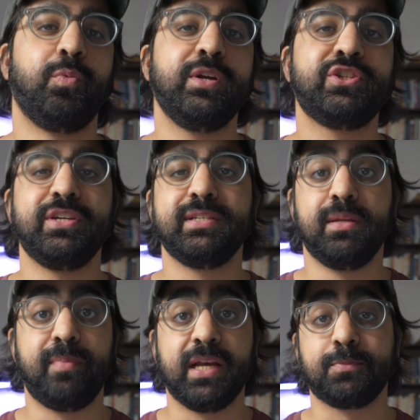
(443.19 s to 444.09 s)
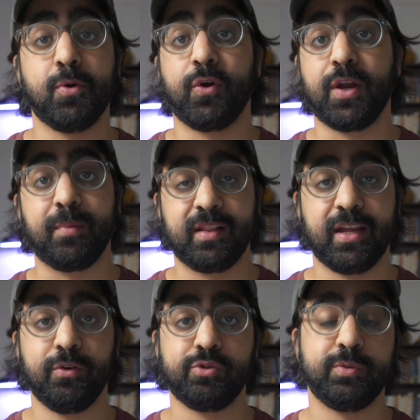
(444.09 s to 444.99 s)
which is the best programming
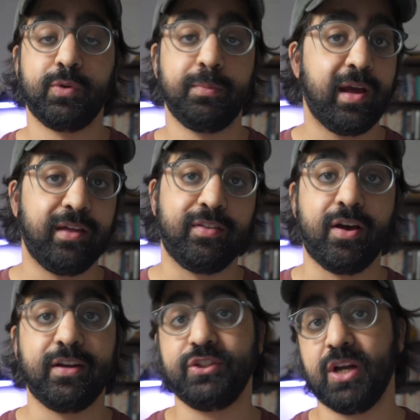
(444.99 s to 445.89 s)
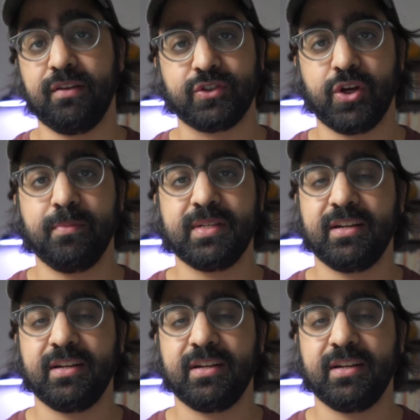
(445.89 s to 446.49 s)
language between Python and JavaScript?